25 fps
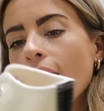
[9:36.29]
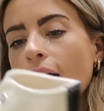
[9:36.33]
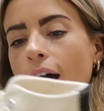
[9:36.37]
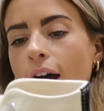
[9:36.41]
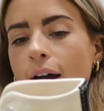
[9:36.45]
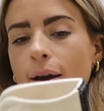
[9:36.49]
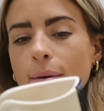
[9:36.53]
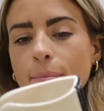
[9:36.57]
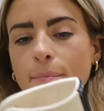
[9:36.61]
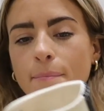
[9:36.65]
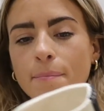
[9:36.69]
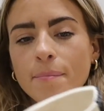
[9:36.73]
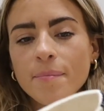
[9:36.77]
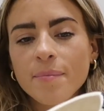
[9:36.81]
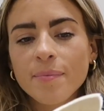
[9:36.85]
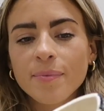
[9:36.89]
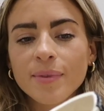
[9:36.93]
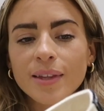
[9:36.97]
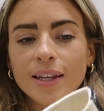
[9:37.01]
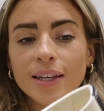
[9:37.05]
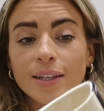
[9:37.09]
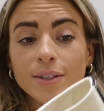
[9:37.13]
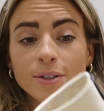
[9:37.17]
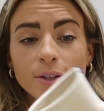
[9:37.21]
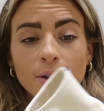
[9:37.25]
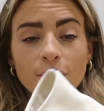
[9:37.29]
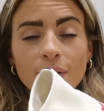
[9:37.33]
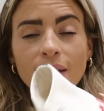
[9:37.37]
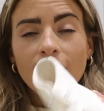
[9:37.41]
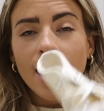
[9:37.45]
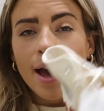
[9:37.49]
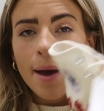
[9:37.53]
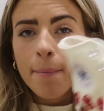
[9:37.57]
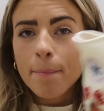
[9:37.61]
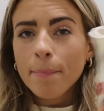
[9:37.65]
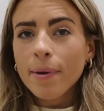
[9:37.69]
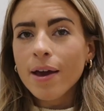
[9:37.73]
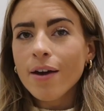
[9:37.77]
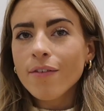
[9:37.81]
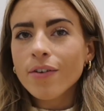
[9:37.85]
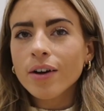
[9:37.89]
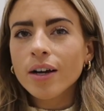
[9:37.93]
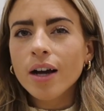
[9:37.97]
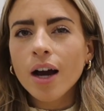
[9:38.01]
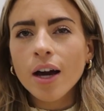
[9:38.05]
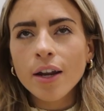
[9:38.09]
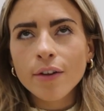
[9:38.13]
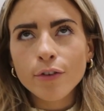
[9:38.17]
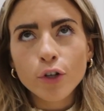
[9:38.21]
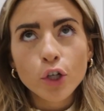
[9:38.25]
Um, so yeah, bit of a
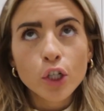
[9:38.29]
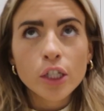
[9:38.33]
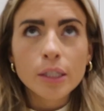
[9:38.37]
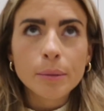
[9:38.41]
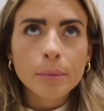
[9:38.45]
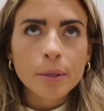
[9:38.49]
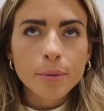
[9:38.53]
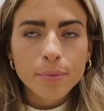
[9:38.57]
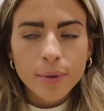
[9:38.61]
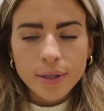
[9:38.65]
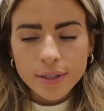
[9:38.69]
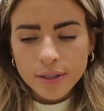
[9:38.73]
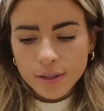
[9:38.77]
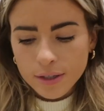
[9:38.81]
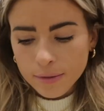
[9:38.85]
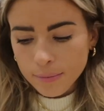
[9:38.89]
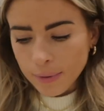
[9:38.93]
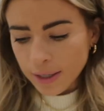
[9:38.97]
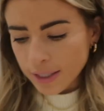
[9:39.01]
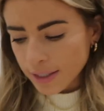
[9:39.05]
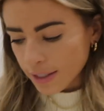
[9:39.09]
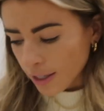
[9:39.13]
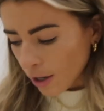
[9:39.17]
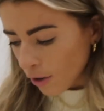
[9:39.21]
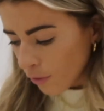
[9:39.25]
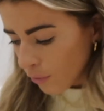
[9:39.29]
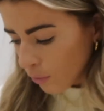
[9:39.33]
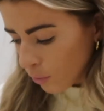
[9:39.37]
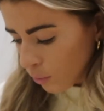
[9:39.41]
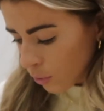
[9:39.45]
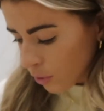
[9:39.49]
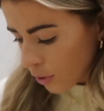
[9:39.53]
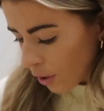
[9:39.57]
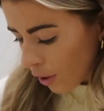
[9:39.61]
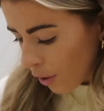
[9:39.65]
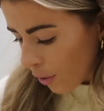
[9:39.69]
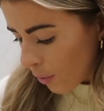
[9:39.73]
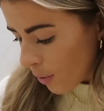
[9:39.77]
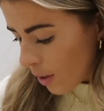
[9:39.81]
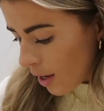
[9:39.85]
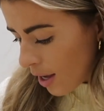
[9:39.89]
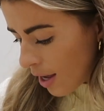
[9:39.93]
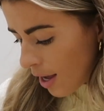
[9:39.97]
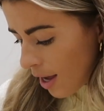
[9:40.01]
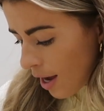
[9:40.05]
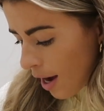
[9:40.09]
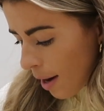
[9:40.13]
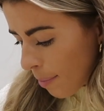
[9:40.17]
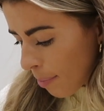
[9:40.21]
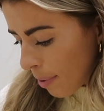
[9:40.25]
kind of Christmas present to myself, also
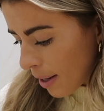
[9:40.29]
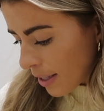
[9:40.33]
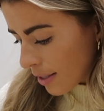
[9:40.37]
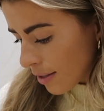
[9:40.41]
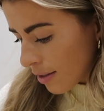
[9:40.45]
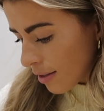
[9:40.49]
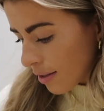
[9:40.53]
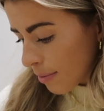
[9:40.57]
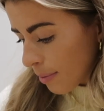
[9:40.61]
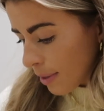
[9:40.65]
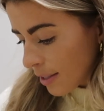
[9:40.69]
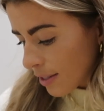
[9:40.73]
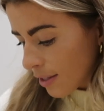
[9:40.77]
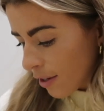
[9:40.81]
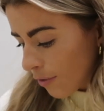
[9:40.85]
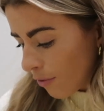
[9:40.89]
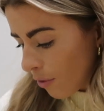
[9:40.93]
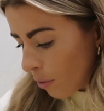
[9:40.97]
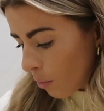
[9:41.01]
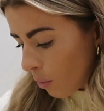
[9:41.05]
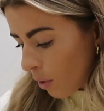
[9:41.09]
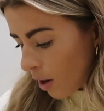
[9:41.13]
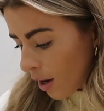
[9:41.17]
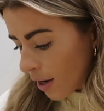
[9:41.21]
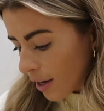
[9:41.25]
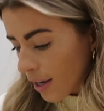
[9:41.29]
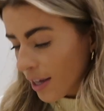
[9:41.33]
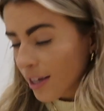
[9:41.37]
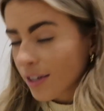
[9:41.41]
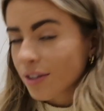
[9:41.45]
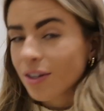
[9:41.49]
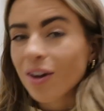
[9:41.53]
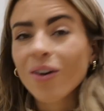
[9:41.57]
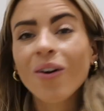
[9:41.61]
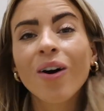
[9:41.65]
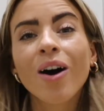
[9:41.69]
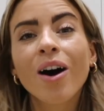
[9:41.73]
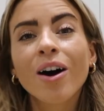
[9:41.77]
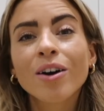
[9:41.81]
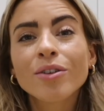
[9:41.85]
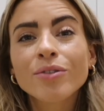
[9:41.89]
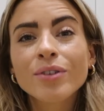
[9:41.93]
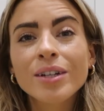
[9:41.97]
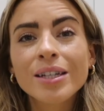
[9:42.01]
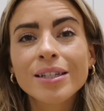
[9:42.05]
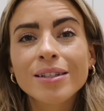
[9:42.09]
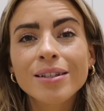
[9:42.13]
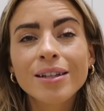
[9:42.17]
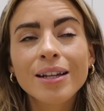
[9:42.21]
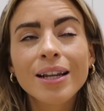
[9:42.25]
a present to myself for working so hard
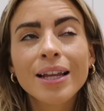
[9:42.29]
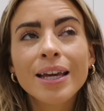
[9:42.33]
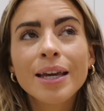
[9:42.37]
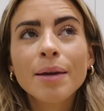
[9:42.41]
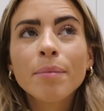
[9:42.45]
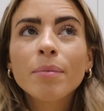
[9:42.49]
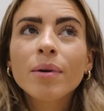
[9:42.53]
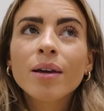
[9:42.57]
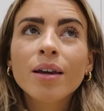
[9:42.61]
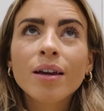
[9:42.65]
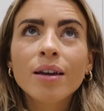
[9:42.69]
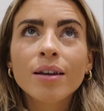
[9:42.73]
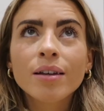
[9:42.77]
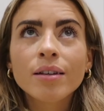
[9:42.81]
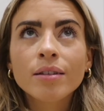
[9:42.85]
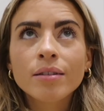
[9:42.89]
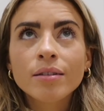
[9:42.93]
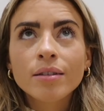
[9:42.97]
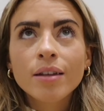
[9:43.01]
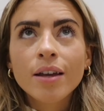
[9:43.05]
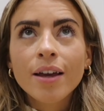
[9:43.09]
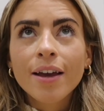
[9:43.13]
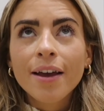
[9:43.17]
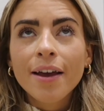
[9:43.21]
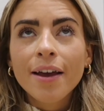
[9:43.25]
recently, because